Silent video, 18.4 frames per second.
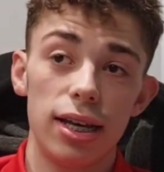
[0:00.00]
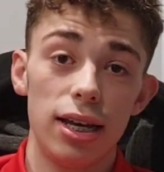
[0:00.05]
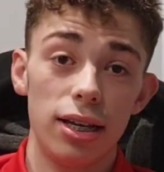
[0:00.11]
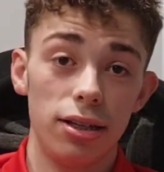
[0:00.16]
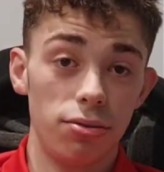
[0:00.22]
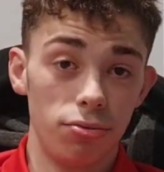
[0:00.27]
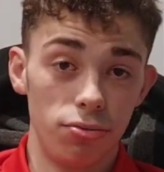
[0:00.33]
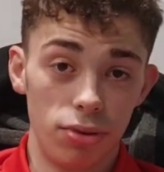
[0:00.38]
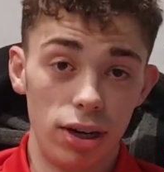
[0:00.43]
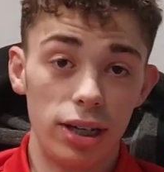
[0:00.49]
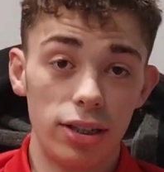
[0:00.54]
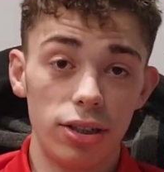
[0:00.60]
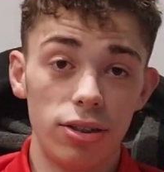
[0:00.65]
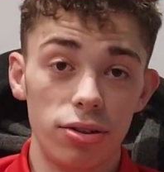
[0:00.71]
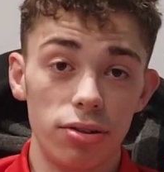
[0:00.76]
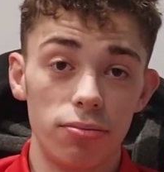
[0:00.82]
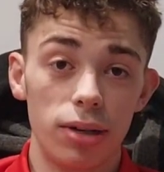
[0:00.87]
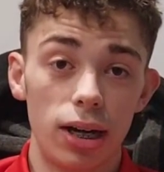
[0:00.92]
is really
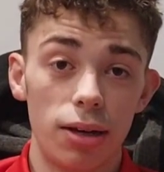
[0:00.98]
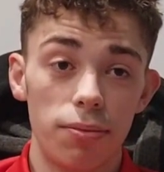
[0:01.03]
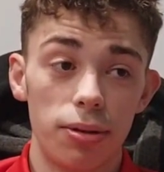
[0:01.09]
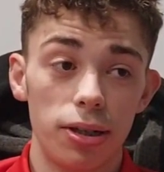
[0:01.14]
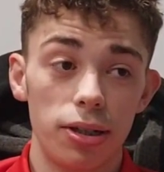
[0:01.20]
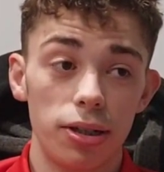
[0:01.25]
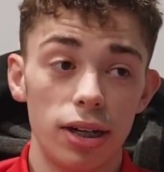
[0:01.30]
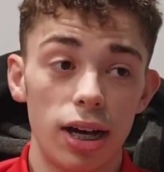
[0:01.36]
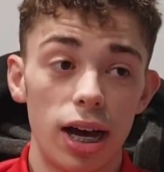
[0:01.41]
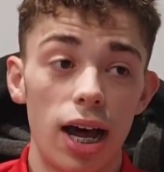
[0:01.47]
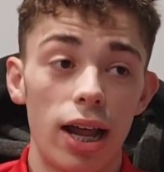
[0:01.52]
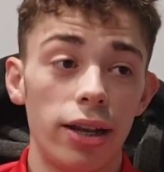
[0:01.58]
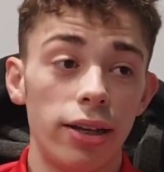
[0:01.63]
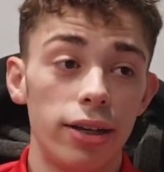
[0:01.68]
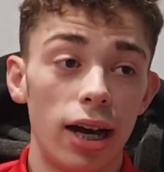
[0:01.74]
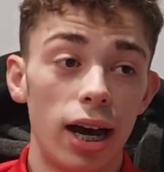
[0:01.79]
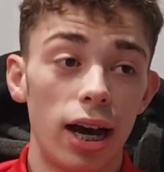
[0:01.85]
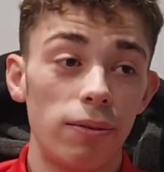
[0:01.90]
good in my opinion.
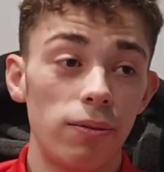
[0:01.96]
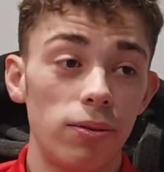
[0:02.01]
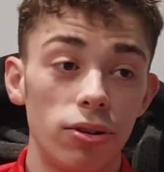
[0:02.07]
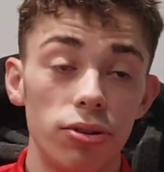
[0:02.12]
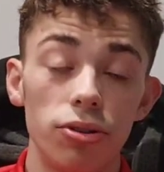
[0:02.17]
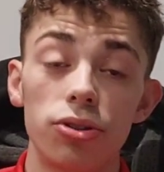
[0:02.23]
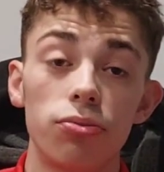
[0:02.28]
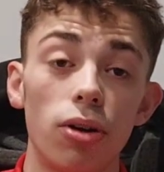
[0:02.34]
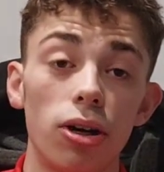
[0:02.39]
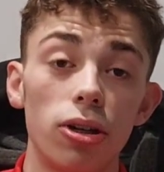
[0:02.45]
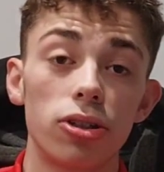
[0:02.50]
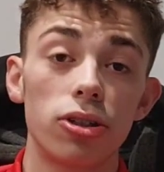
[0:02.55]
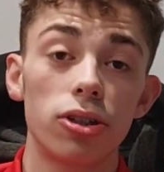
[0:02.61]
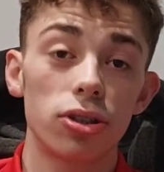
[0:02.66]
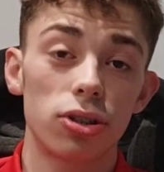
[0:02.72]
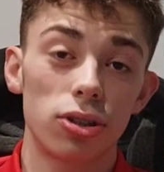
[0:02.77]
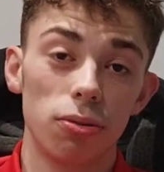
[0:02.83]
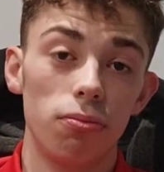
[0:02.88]
And I'm going to
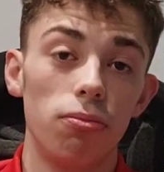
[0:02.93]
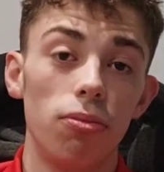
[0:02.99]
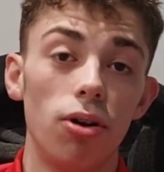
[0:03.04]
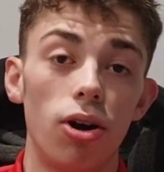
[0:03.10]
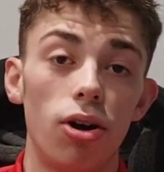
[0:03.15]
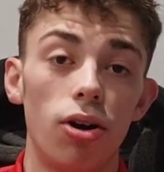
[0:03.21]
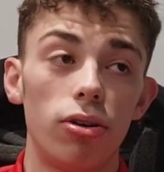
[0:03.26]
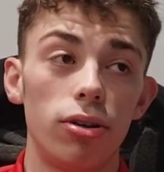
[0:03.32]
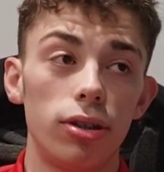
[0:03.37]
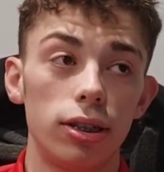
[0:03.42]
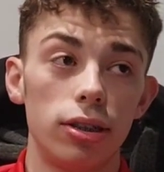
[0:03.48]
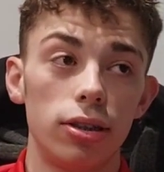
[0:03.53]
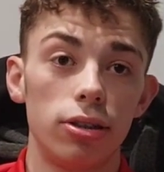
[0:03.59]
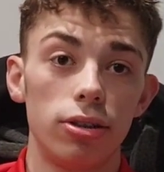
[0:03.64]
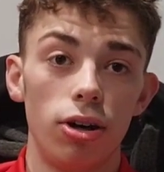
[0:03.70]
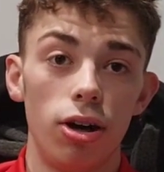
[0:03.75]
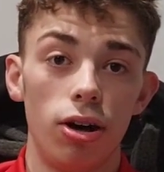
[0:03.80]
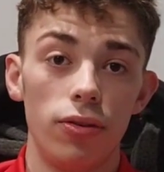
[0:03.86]
watch some more
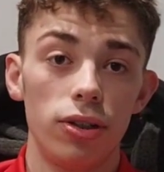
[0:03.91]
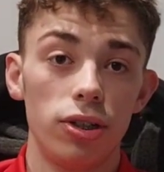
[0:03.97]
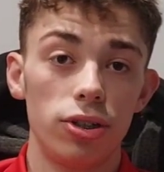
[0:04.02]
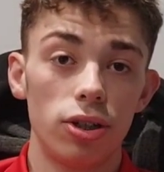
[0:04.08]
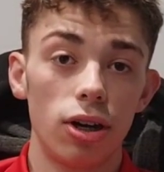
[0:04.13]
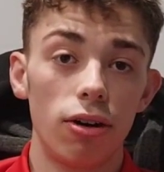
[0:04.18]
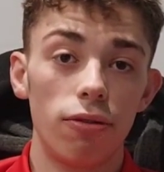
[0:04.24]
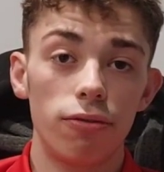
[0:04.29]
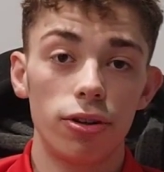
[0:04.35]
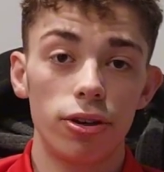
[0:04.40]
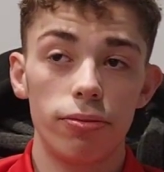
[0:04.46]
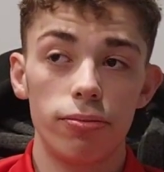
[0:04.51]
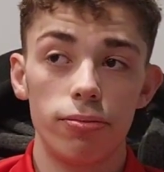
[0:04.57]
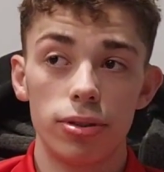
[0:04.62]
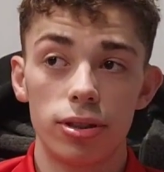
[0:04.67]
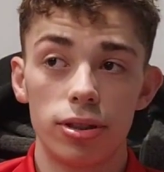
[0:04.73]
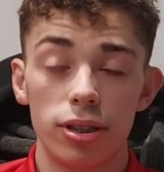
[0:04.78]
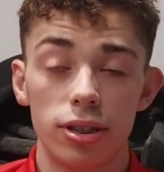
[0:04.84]
of his short
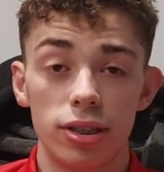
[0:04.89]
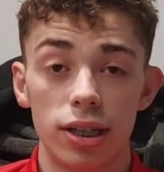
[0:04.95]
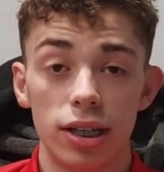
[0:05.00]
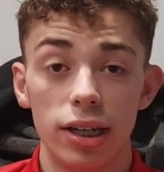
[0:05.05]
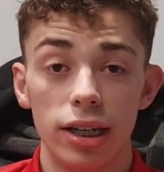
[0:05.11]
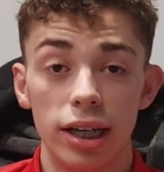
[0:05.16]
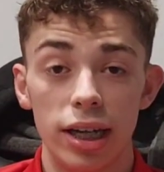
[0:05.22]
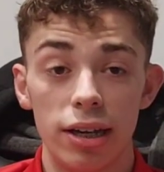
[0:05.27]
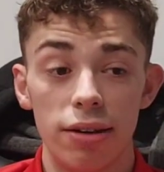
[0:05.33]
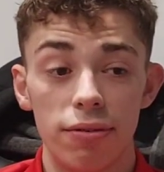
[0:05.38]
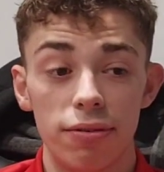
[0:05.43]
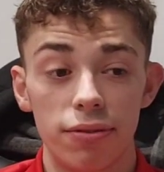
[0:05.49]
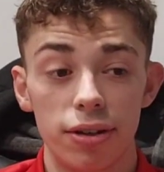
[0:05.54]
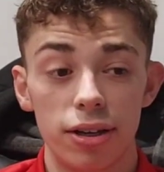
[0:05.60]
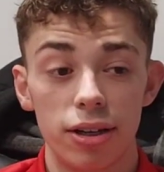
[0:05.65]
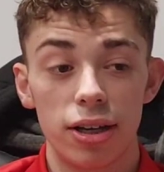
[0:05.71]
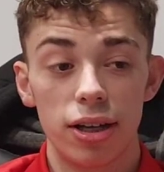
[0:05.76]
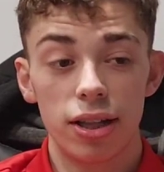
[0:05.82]
films to see if
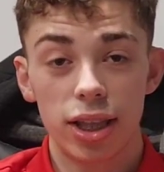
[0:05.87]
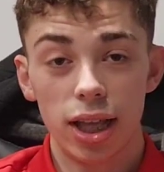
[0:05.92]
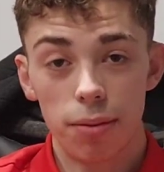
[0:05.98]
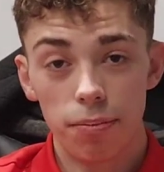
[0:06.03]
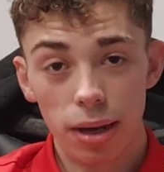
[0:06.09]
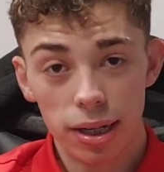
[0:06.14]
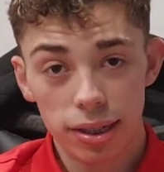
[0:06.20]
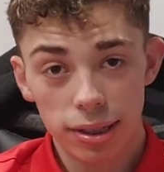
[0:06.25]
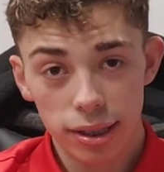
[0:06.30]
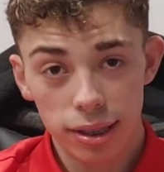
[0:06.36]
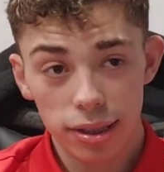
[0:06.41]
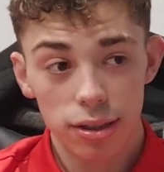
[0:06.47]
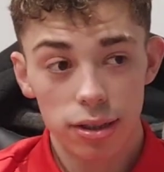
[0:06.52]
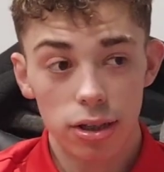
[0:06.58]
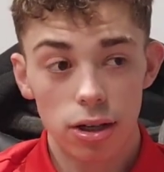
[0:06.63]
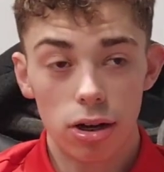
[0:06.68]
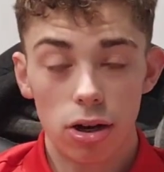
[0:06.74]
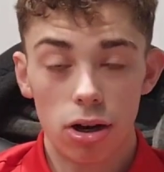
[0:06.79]
they're
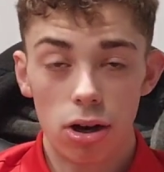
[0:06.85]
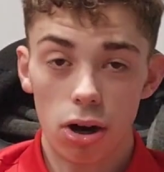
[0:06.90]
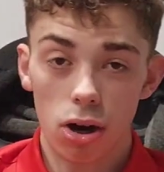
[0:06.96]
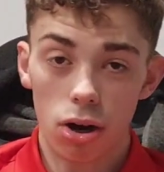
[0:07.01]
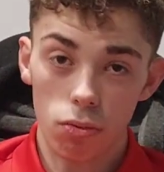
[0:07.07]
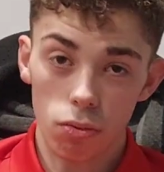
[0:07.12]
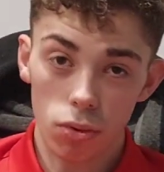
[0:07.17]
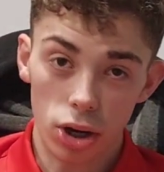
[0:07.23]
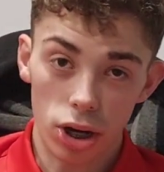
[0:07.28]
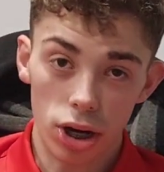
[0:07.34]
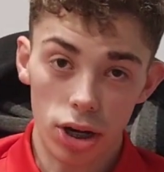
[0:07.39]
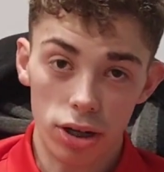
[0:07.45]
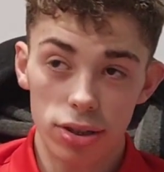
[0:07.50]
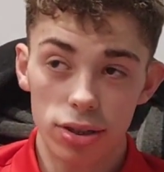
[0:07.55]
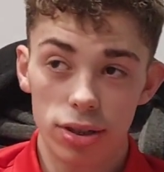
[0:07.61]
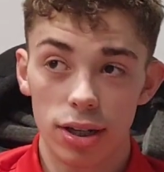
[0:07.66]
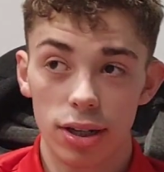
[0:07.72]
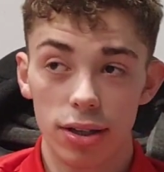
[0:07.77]
better or
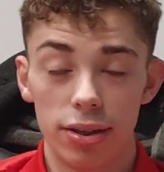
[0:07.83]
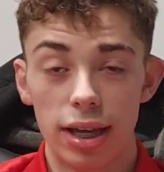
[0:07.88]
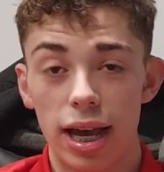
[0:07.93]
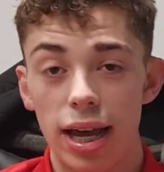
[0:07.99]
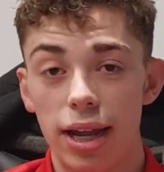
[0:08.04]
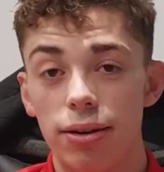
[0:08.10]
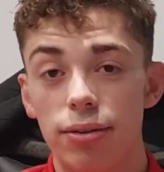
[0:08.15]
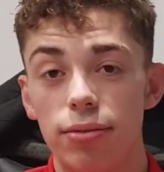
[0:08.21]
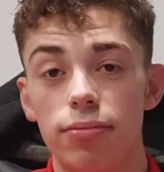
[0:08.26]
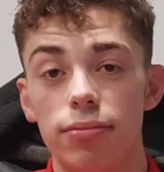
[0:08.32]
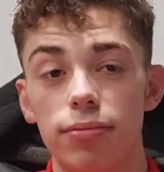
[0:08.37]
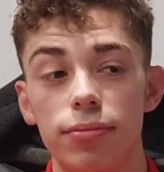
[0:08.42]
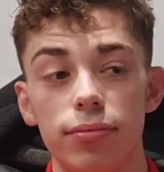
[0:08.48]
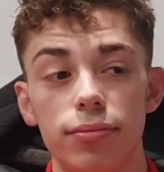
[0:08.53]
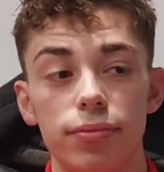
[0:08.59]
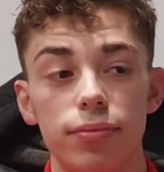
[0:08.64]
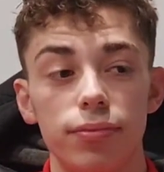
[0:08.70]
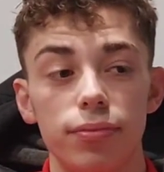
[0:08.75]
worse than
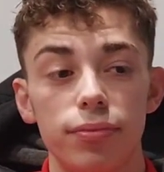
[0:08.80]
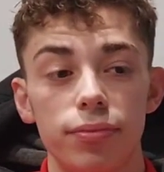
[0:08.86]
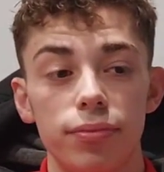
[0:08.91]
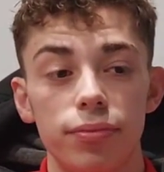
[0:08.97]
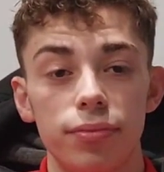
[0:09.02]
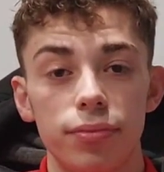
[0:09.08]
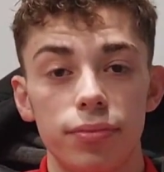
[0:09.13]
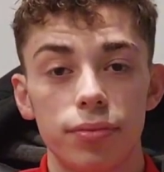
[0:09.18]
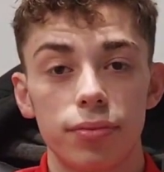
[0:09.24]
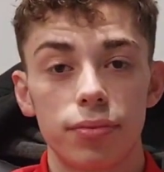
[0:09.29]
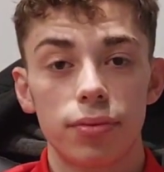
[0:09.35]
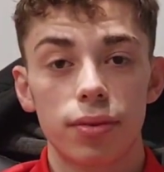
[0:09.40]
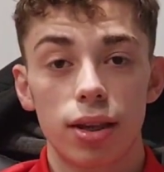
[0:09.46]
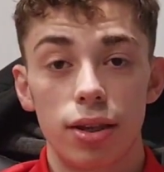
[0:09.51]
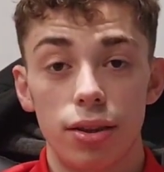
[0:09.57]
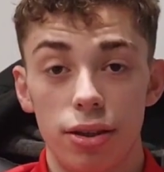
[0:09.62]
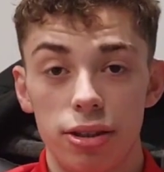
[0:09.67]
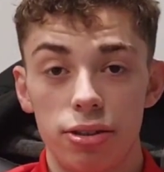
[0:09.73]

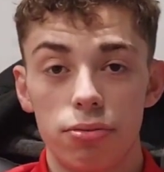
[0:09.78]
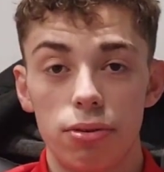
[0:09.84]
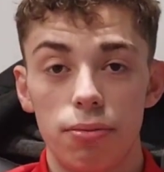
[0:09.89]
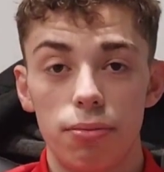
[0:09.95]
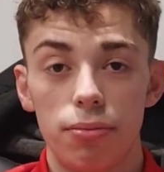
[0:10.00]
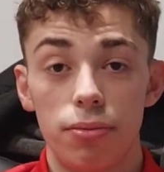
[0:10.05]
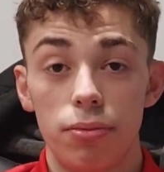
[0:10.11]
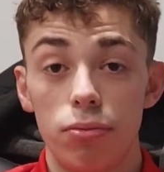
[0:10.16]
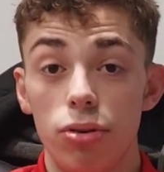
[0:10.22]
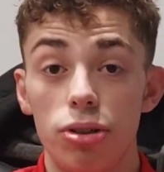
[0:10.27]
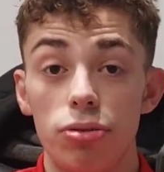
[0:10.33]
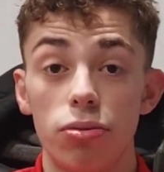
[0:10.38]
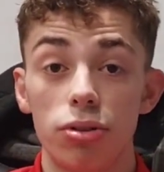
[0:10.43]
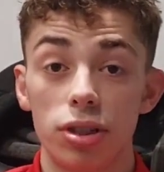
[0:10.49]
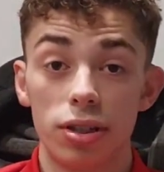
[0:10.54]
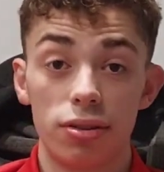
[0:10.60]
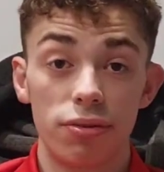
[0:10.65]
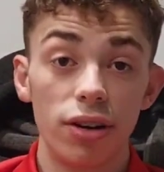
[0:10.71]
this one, which
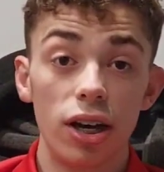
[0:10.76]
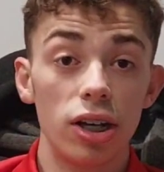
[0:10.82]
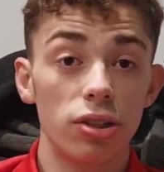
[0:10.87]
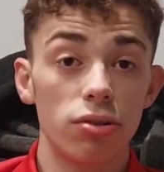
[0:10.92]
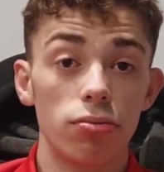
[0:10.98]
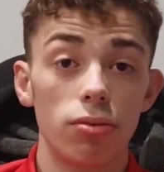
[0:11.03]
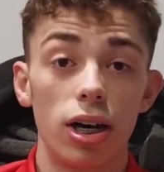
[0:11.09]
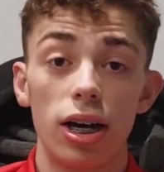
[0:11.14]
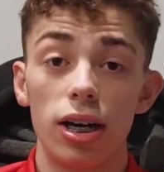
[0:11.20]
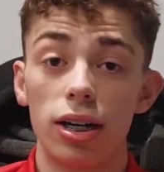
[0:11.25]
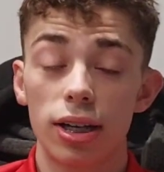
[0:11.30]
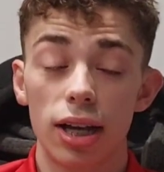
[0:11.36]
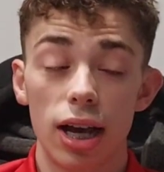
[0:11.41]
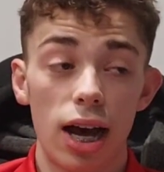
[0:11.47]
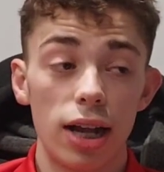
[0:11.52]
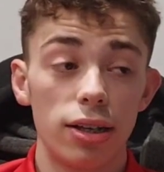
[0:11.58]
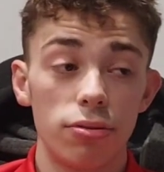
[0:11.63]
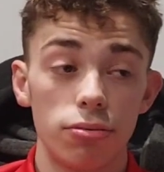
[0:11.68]
was his first work
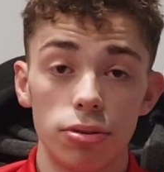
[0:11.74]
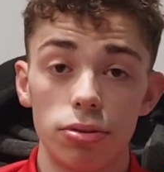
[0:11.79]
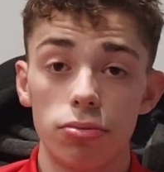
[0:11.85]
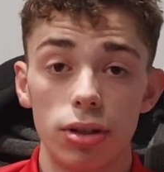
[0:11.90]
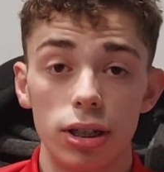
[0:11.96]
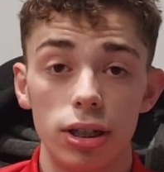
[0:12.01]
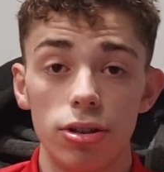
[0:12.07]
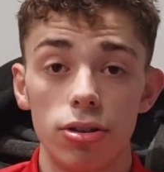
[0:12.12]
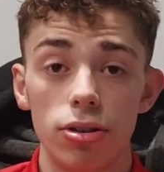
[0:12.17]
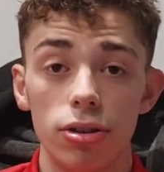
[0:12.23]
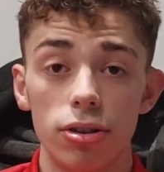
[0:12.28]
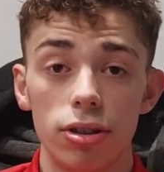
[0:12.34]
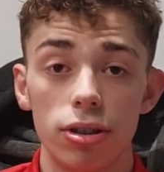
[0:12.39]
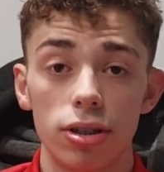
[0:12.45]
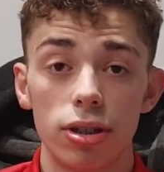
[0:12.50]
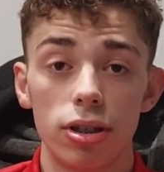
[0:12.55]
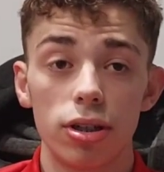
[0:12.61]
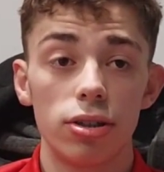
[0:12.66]
and was really good.
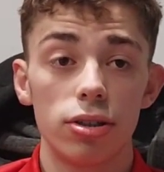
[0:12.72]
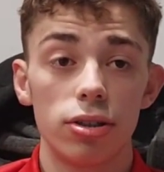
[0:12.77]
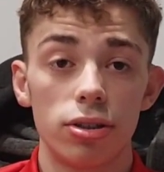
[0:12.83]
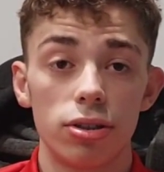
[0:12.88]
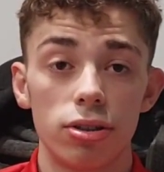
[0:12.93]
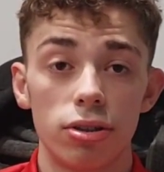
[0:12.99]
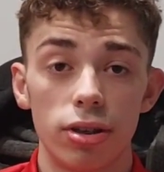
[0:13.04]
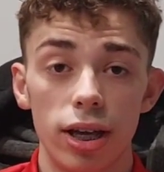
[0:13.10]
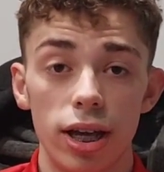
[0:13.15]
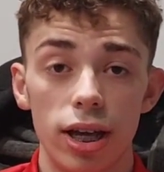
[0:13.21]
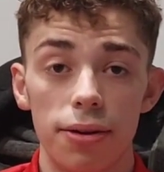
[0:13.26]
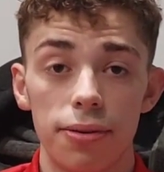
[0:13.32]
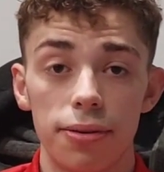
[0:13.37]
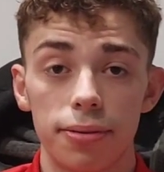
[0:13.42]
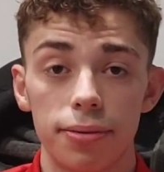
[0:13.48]
So yeah.